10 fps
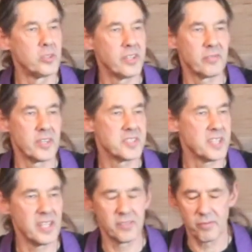different
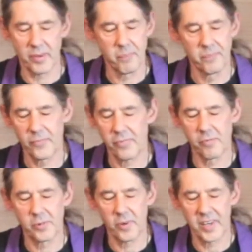scene from
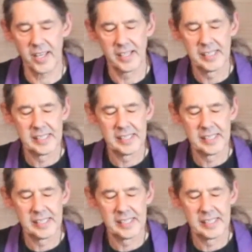Florida.